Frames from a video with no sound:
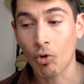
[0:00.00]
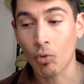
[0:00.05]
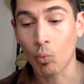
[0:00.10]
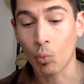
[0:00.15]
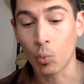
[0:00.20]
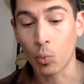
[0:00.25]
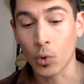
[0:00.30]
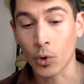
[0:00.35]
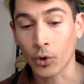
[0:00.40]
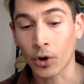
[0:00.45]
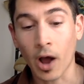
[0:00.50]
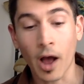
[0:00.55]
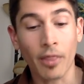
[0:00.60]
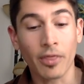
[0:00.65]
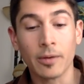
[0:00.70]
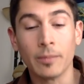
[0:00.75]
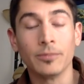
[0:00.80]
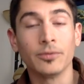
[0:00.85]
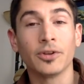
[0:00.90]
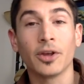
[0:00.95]
were not
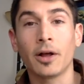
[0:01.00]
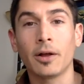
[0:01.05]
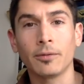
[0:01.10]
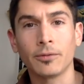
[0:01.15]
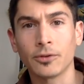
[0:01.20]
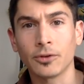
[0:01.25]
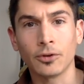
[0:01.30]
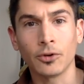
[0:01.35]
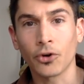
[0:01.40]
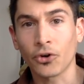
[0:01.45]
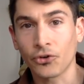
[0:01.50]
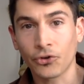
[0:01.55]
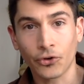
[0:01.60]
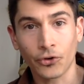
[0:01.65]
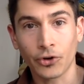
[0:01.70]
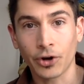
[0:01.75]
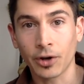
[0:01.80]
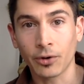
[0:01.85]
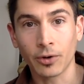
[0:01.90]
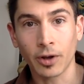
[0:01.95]
themselves
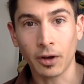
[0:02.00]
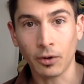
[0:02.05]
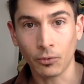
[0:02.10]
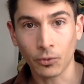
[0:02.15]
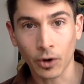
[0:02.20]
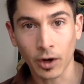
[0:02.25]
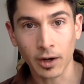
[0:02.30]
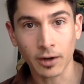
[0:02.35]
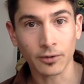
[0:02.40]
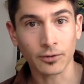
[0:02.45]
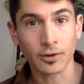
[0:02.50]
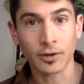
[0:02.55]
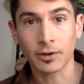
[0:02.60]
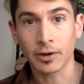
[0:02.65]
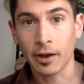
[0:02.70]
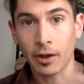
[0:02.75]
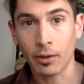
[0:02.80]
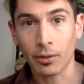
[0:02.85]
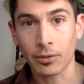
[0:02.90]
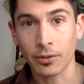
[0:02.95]
nurtured and, and raised
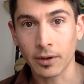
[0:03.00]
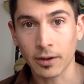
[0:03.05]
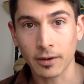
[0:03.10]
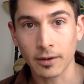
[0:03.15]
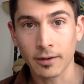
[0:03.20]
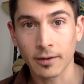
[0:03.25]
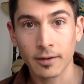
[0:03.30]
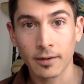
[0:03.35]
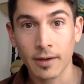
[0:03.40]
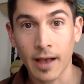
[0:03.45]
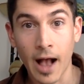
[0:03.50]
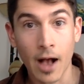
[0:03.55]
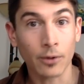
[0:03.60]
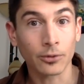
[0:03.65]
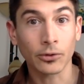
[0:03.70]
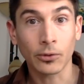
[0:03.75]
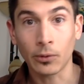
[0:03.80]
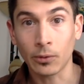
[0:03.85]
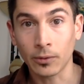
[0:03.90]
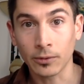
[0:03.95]
into healthy
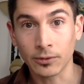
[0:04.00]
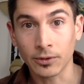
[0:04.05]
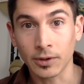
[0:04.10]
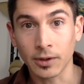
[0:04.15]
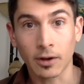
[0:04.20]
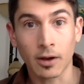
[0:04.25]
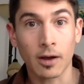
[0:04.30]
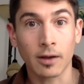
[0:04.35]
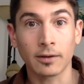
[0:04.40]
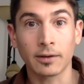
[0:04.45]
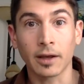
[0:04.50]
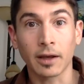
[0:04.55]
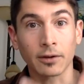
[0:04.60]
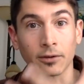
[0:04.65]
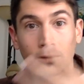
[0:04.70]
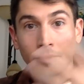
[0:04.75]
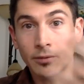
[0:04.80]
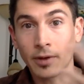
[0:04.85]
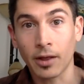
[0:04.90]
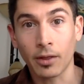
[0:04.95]
households in the
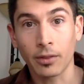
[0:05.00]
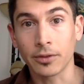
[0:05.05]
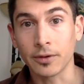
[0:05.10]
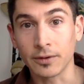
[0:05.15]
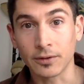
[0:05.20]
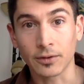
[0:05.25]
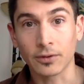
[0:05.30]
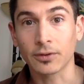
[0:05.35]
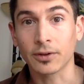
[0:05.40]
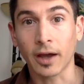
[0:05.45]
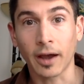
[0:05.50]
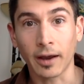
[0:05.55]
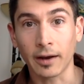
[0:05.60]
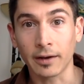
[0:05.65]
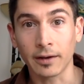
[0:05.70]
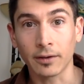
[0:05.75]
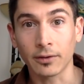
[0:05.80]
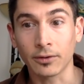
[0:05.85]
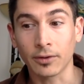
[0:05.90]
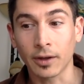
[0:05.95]
context of healthy
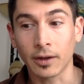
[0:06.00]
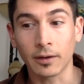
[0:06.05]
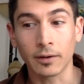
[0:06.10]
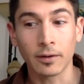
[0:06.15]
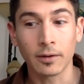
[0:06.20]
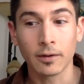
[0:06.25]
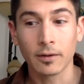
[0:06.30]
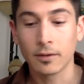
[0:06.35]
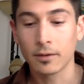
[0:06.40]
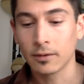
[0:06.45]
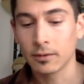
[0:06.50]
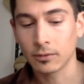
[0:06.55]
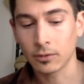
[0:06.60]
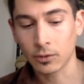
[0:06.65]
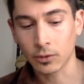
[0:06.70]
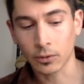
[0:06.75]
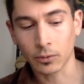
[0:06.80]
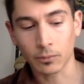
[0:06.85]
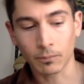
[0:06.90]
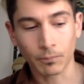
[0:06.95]
societies, then, you
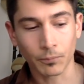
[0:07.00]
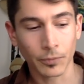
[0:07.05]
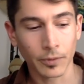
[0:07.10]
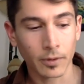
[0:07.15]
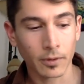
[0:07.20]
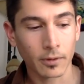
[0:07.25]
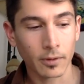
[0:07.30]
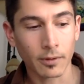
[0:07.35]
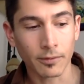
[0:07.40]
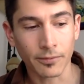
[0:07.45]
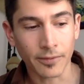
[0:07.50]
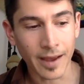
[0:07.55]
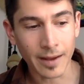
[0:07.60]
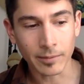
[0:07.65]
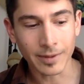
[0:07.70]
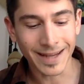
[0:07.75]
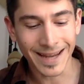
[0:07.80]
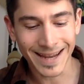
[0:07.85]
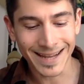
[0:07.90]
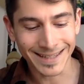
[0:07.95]
know, a
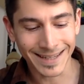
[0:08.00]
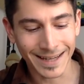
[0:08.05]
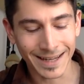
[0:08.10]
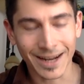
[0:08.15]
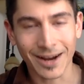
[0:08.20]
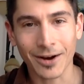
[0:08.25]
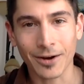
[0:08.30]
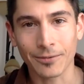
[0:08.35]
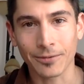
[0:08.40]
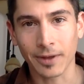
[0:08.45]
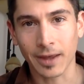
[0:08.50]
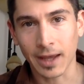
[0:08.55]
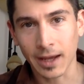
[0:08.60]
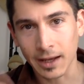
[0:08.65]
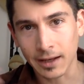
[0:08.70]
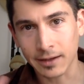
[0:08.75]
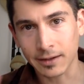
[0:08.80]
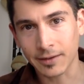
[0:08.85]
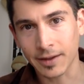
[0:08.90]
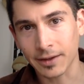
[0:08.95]
family can't take care of a
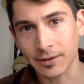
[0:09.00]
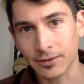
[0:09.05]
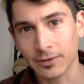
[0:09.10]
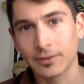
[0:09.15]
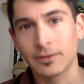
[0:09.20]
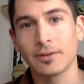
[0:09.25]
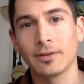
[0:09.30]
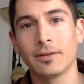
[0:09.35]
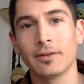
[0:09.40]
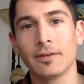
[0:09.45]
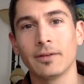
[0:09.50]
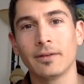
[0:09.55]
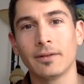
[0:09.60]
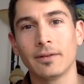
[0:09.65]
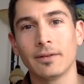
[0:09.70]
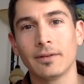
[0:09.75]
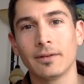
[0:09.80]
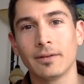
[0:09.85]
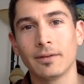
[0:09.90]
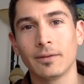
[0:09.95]
kid unless
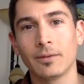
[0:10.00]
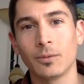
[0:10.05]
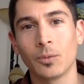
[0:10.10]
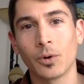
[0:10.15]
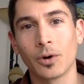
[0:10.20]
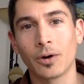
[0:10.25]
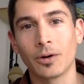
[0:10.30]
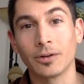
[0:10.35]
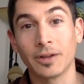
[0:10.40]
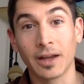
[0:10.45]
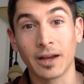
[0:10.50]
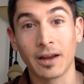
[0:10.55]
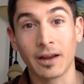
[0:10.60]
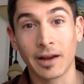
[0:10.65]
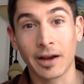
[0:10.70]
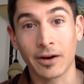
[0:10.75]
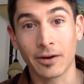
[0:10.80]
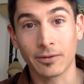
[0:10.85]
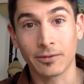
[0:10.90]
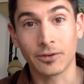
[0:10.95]
we're all taking
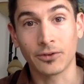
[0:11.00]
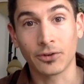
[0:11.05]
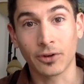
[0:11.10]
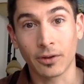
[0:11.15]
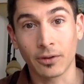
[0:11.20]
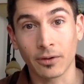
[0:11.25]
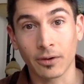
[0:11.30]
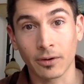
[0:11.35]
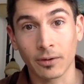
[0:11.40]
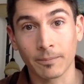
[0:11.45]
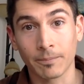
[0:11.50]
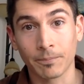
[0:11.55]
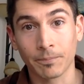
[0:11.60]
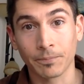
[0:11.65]
care of each other.